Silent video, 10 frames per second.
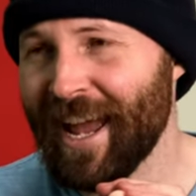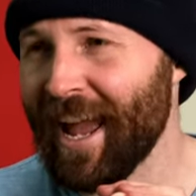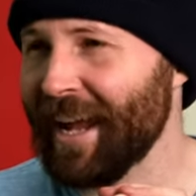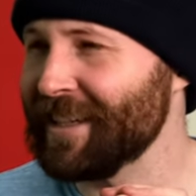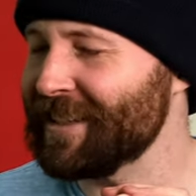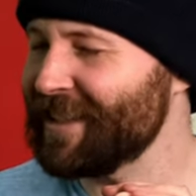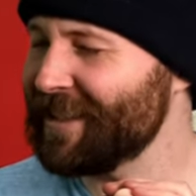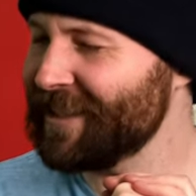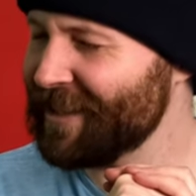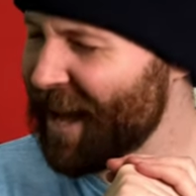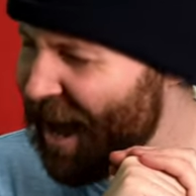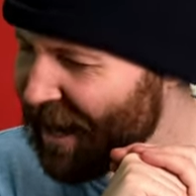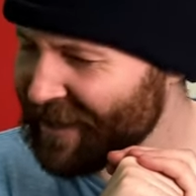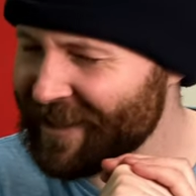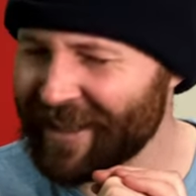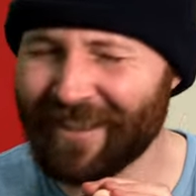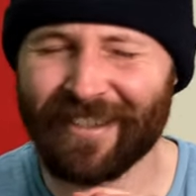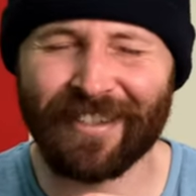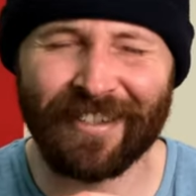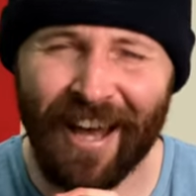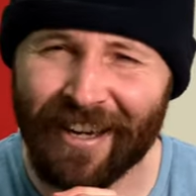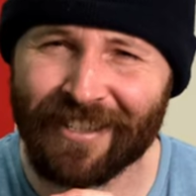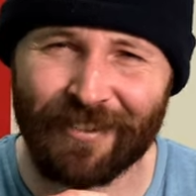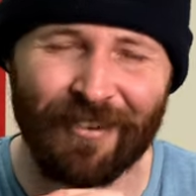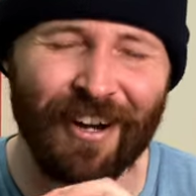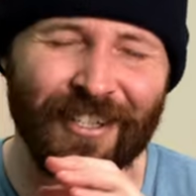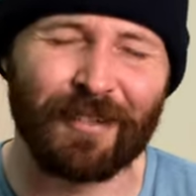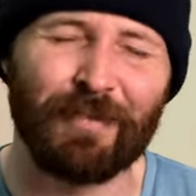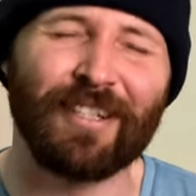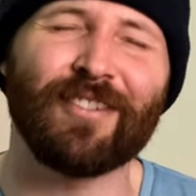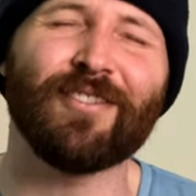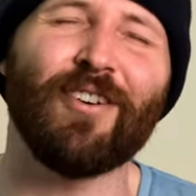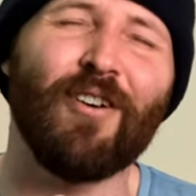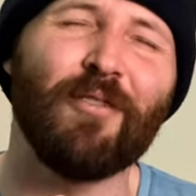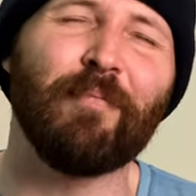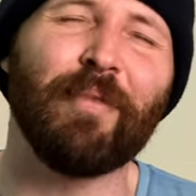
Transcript: And it sucks. It sucks to watch. It's been so